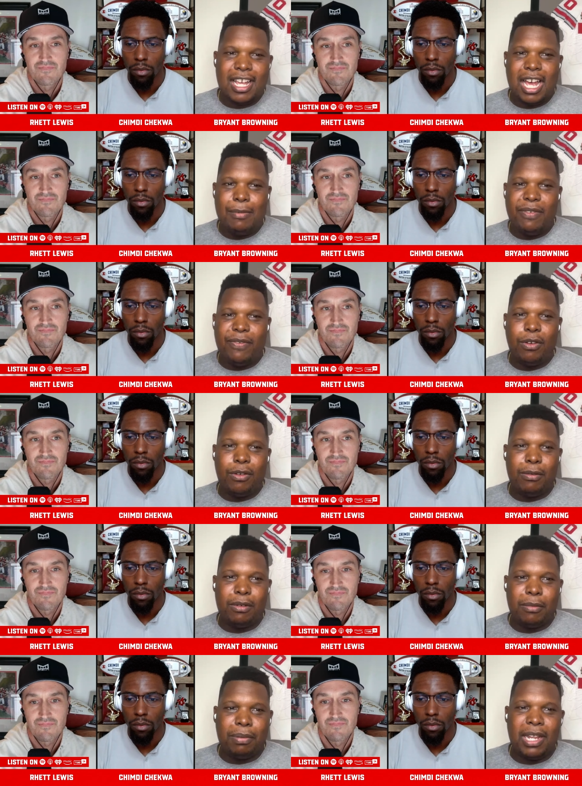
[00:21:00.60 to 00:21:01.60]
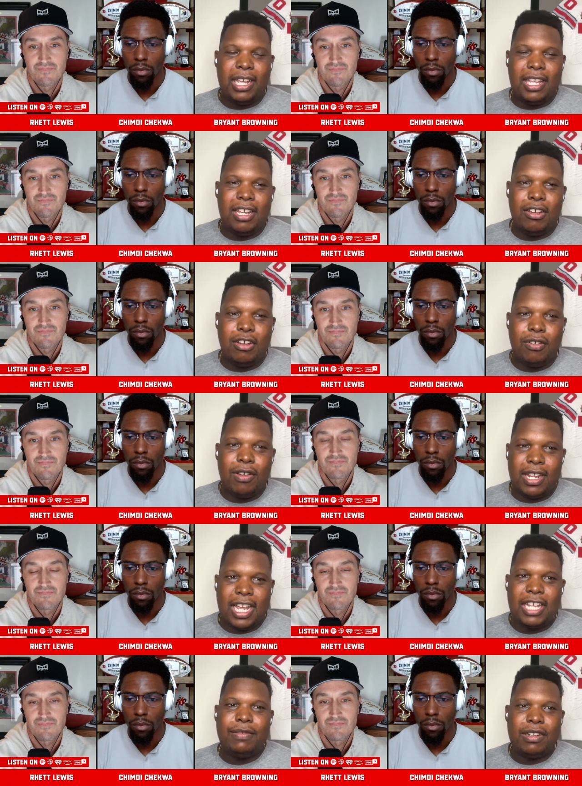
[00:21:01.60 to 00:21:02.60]
Speaker 1: uh, before the play get
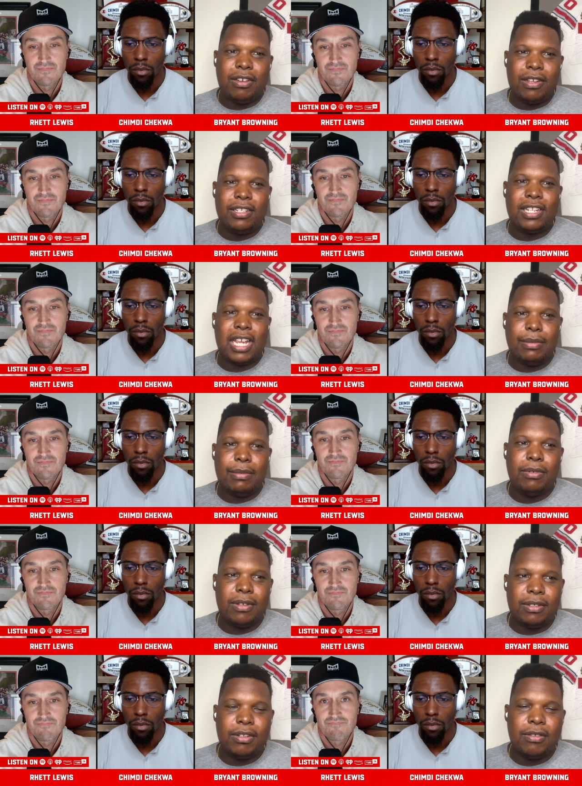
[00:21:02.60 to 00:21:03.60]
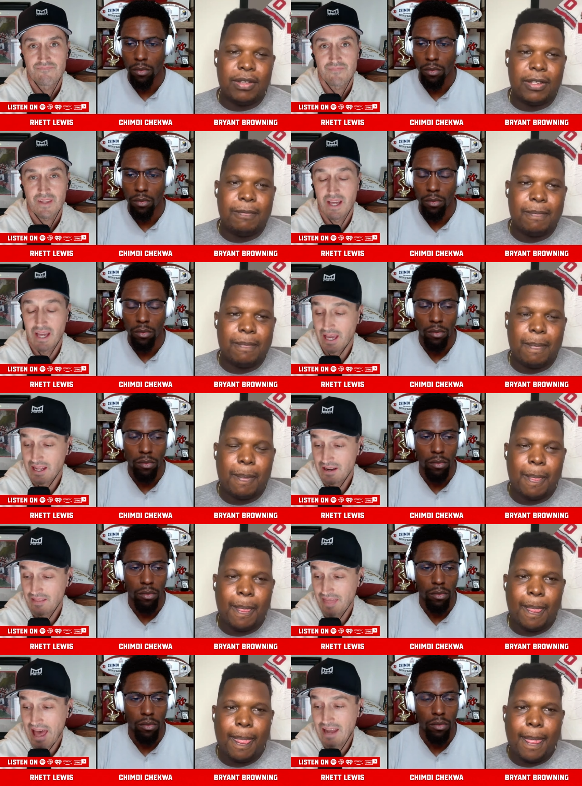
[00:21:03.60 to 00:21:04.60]
going as we know he's capable of doing.
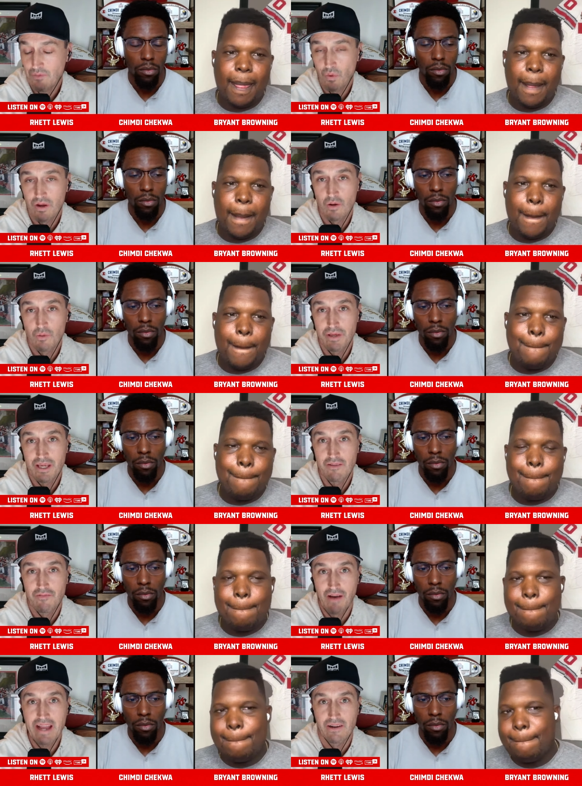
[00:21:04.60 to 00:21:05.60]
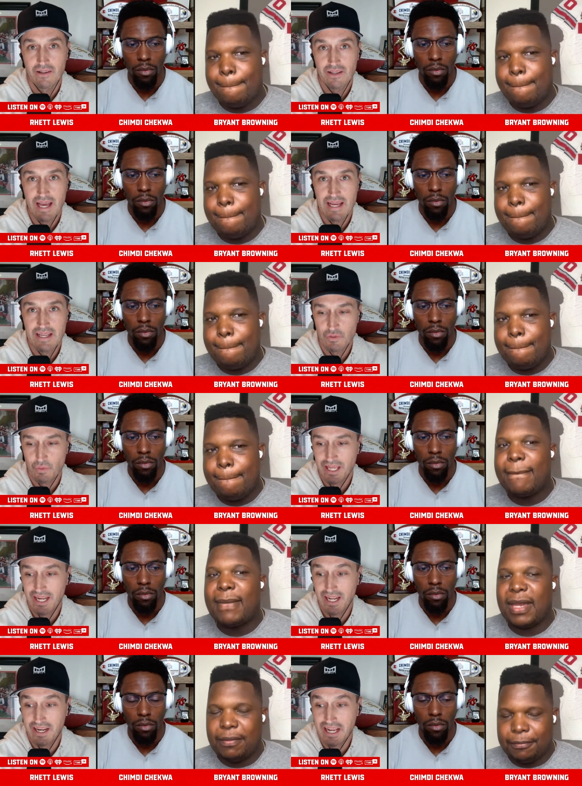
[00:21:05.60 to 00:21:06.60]
Speaker 2: And that will be vital as
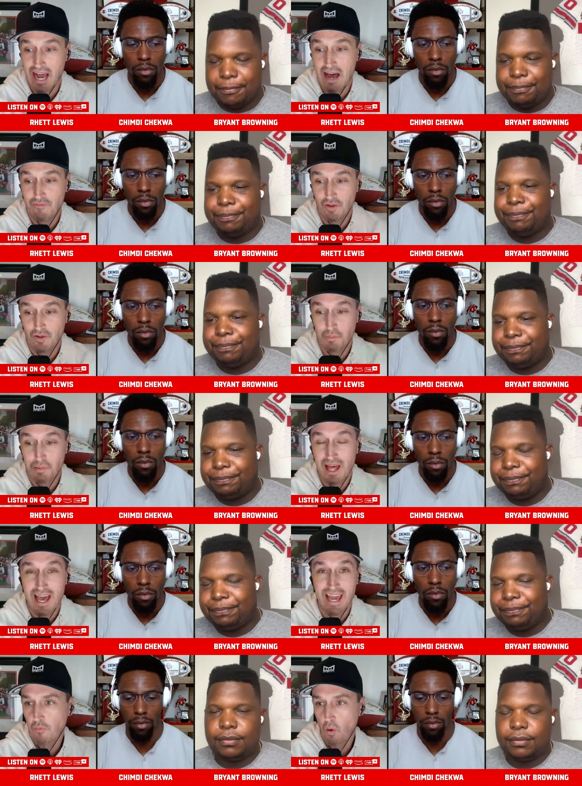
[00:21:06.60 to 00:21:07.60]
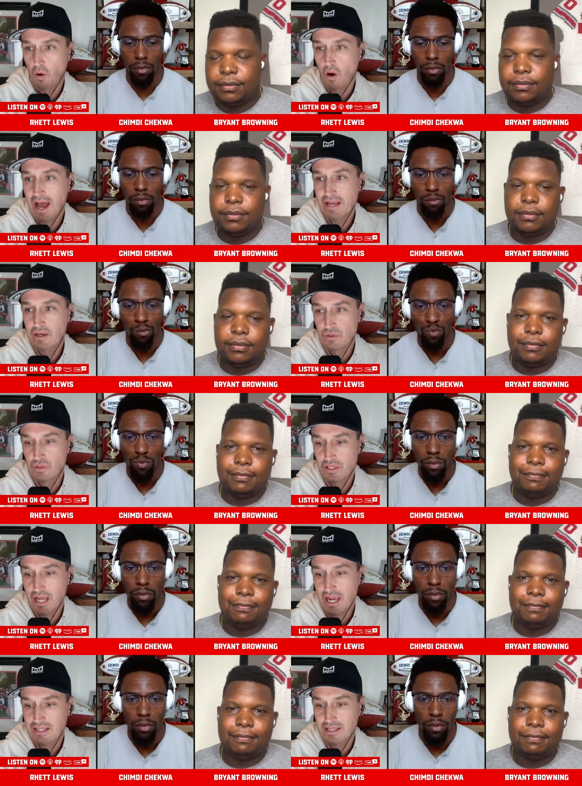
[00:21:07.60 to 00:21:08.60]
we get into conference play for Ohio
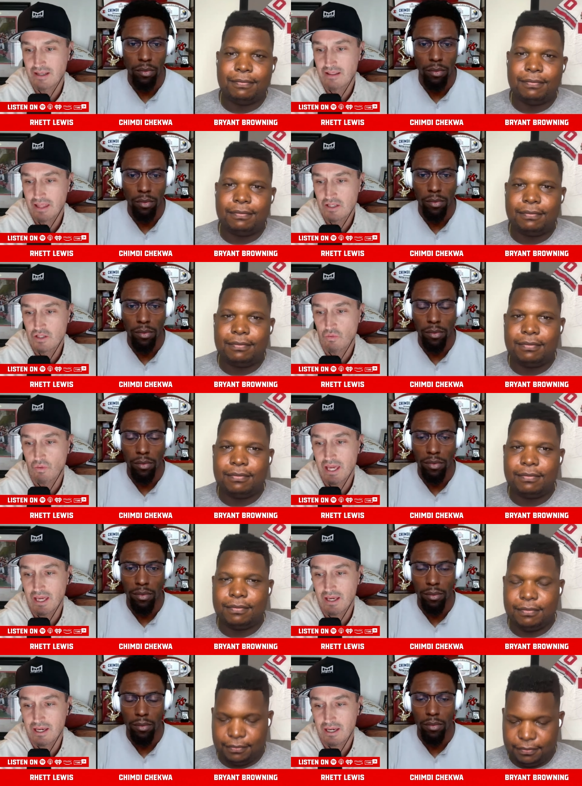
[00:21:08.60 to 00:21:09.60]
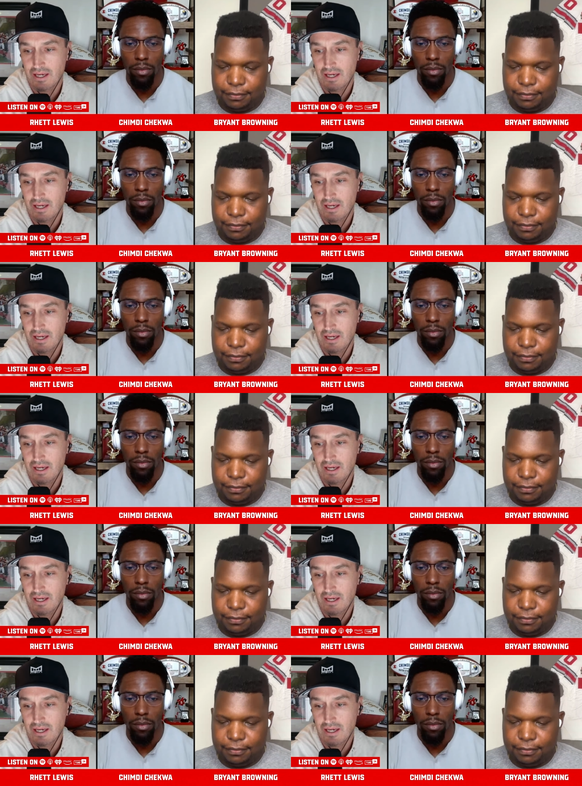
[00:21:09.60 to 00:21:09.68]
State this week